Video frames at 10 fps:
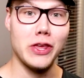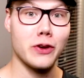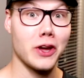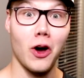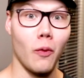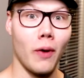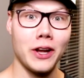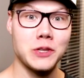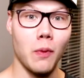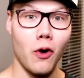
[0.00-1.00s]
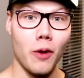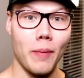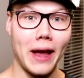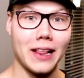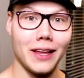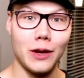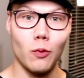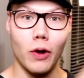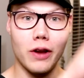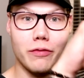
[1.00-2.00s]
you can go watch more by clicking
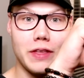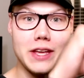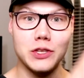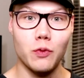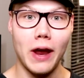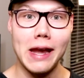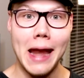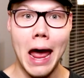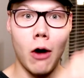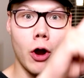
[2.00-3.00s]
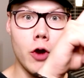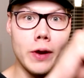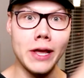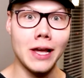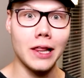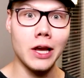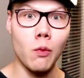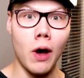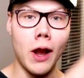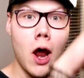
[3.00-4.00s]
one of these right now. Hurry and click
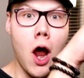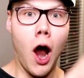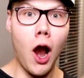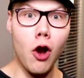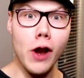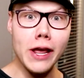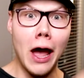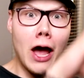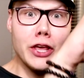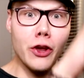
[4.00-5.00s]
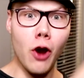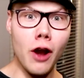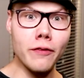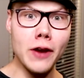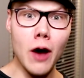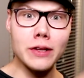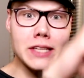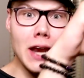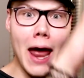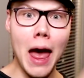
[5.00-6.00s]
one. Hurry! You don't even know what's
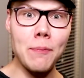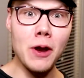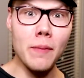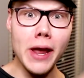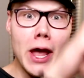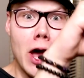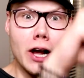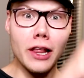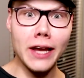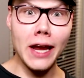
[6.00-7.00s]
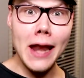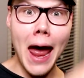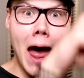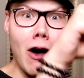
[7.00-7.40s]
gonna happen to me. Click it now.